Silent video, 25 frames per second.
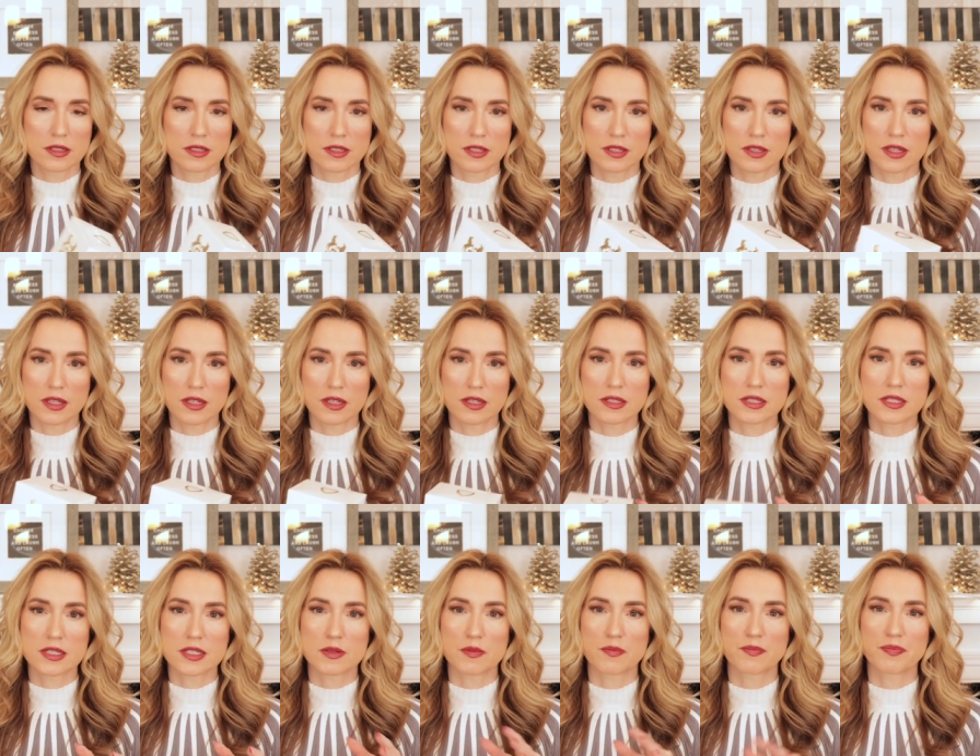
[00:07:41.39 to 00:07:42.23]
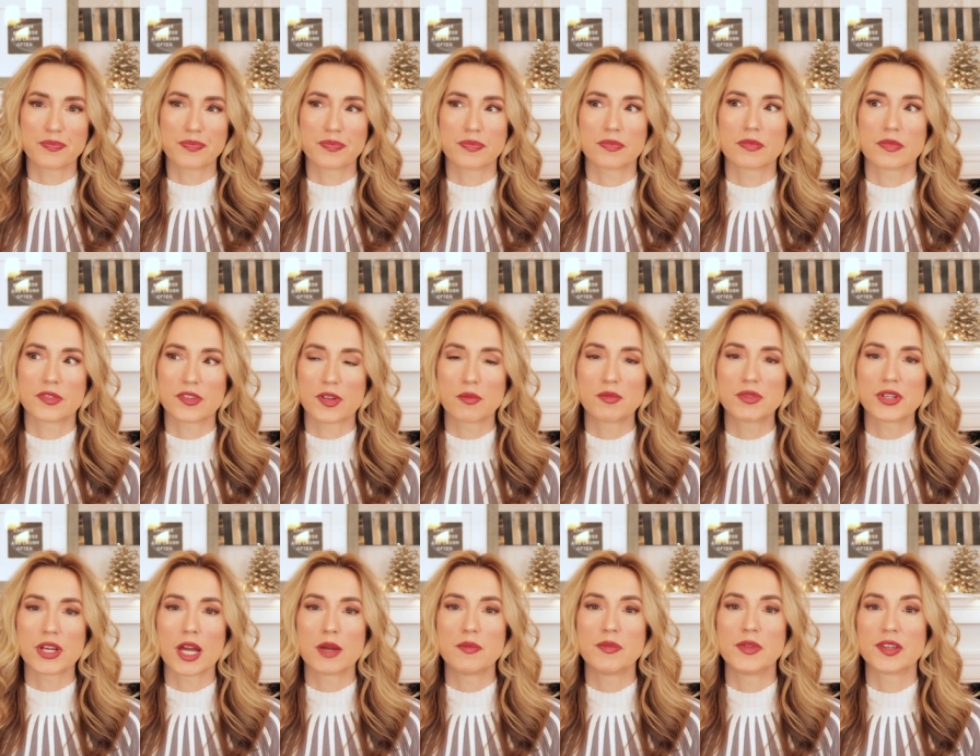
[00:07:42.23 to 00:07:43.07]
to this
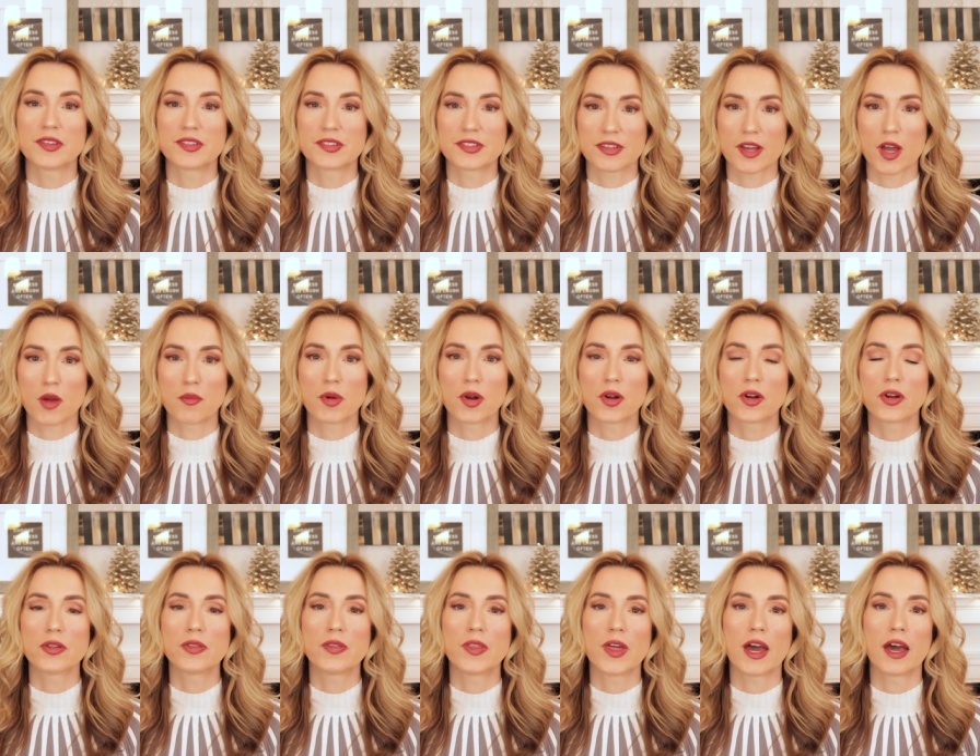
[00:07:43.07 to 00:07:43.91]
sometime this summer